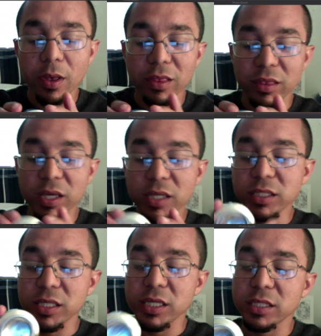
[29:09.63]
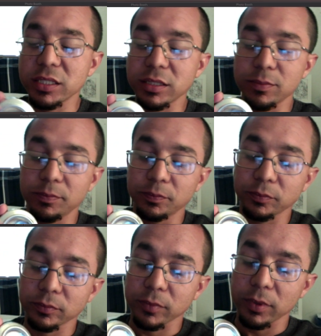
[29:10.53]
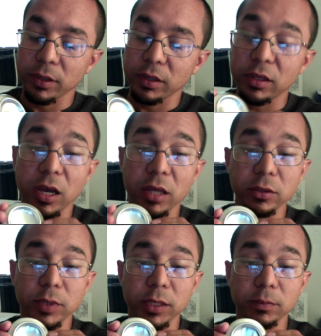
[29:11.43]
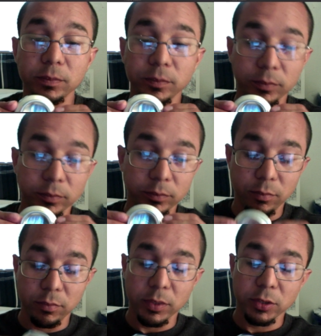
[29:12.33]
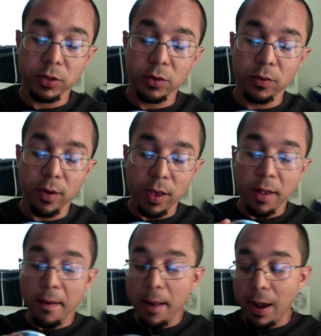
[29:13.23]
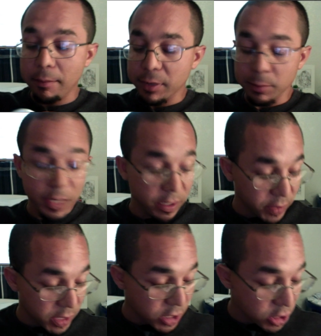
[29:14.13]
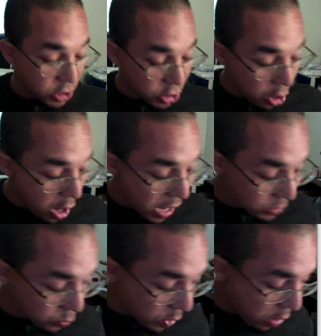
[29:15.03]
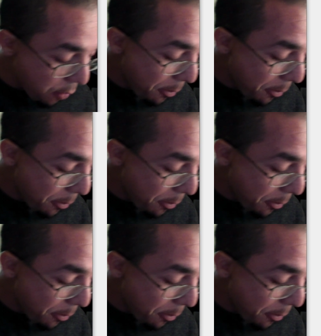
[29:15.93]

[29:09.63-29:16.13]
this is the other one. So I'm going to be giving this a shot as well.